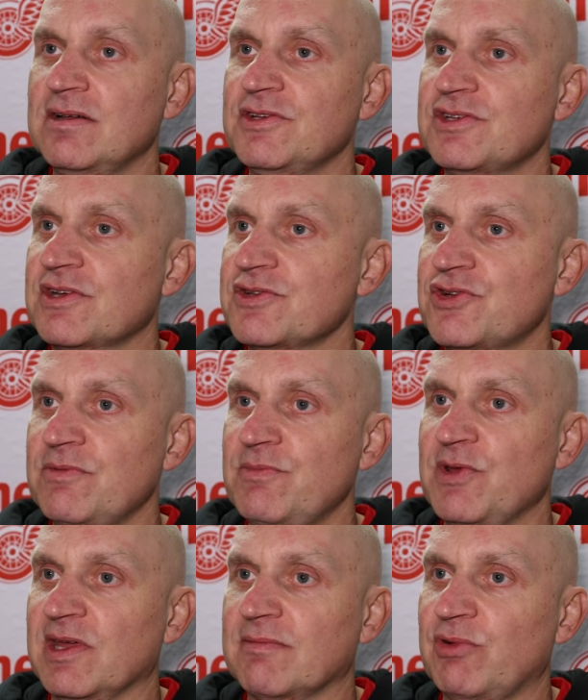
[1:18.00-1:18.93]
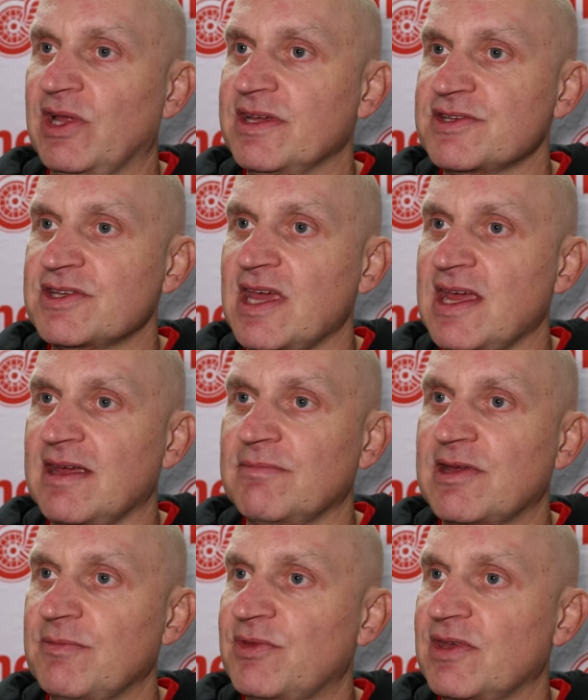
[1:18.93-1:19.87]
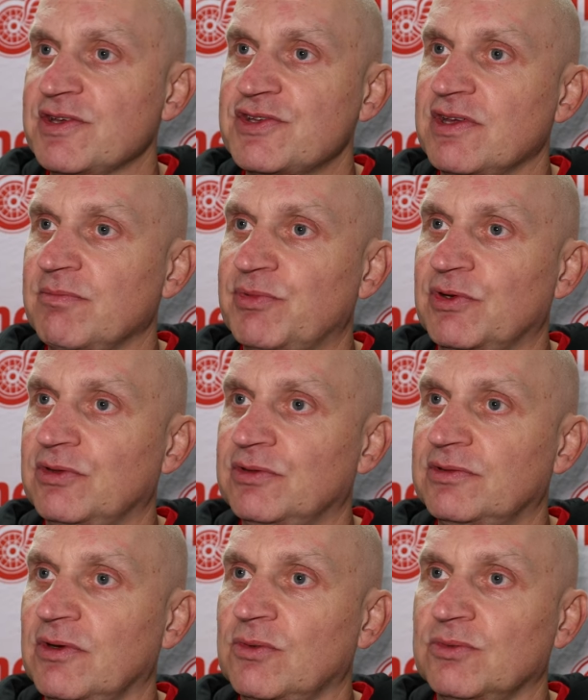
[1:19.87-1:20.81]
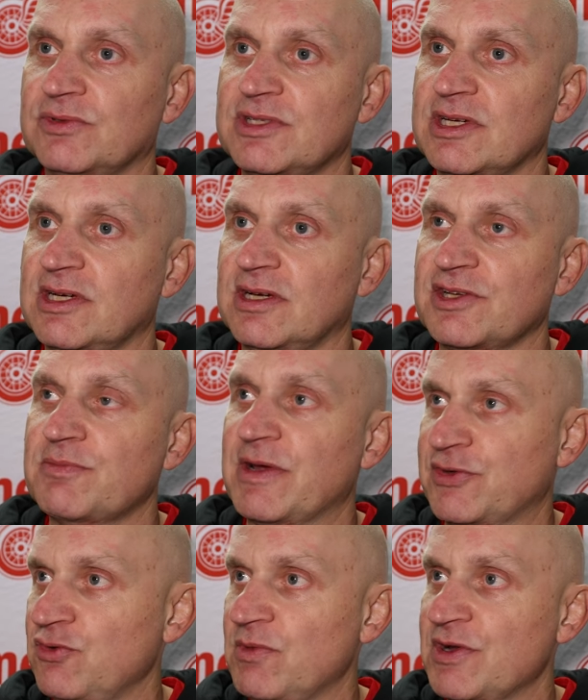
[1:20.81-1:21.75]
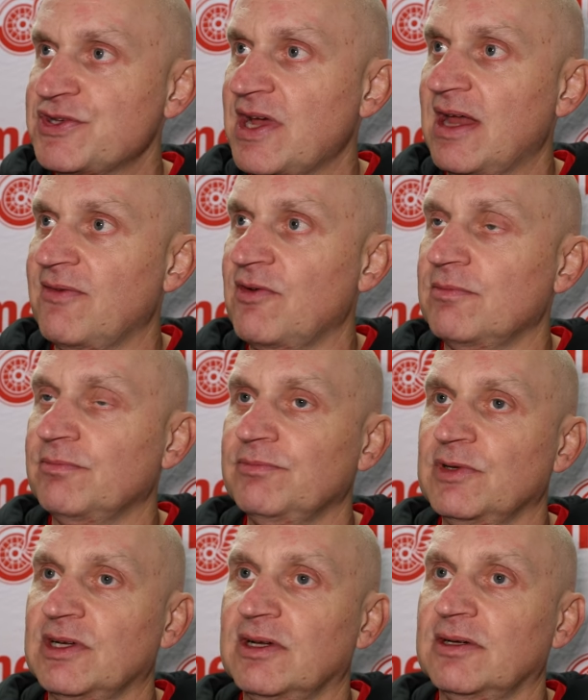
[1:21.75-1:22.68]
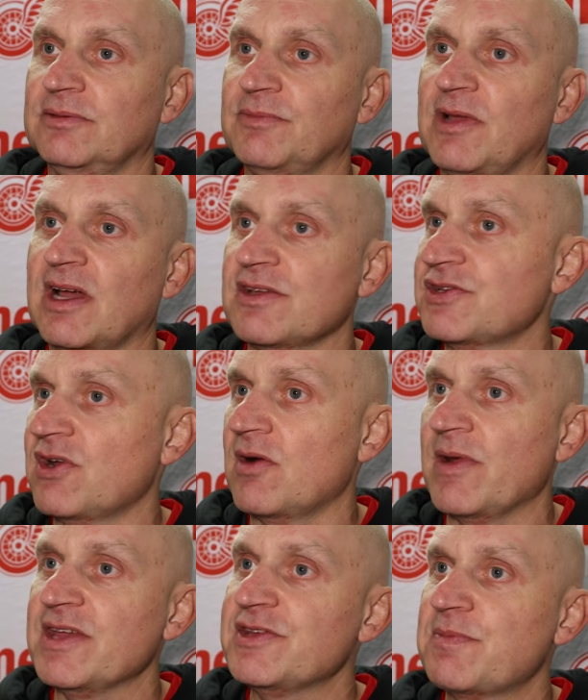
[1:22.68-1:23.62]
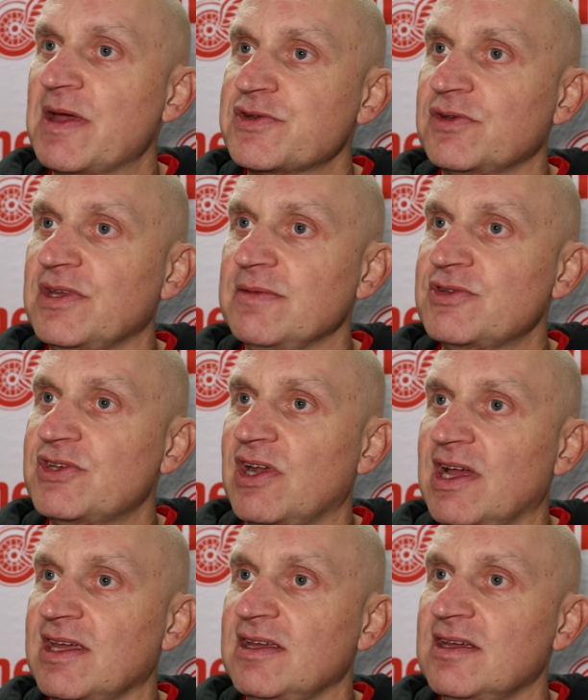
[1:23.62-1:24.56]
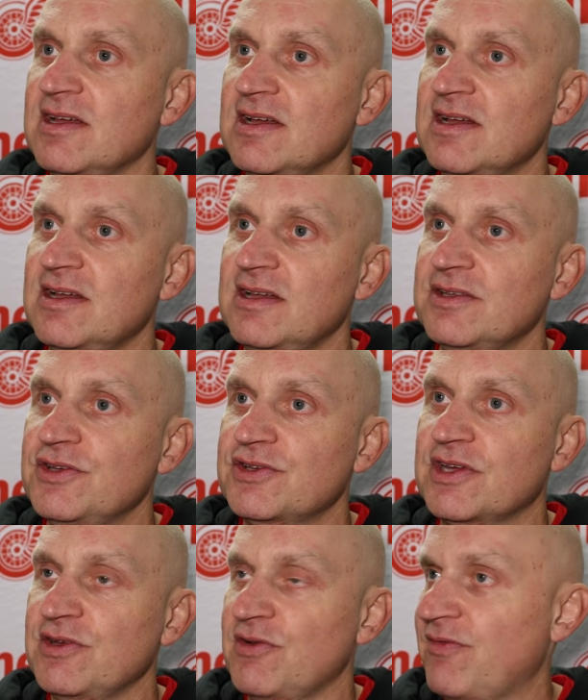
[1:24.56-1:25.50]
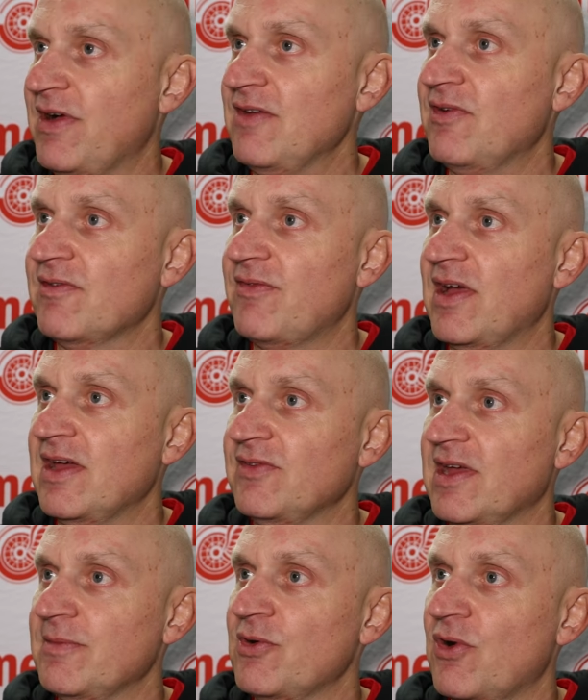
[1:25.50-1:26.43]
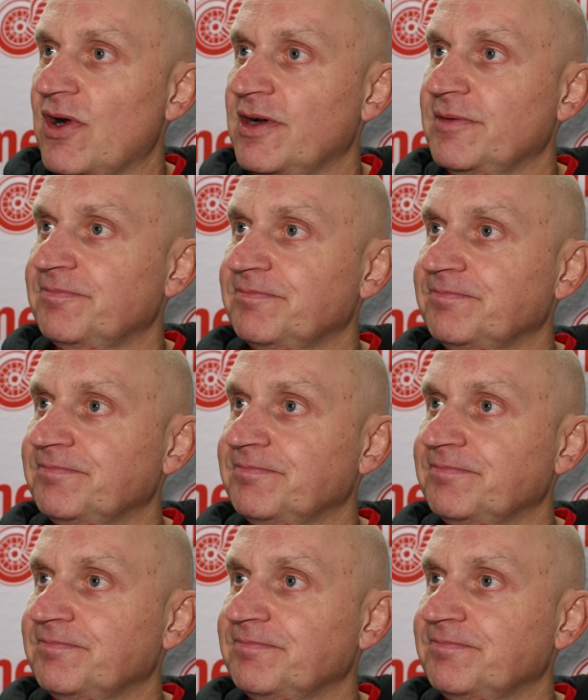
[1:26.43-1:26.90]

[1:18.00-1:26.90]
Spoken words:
Just contributing. Play his game. Keep things simple. Don't expect too much out of him. I'm not going to start him any special teams tonight. Just get your 5-on-5 game in order.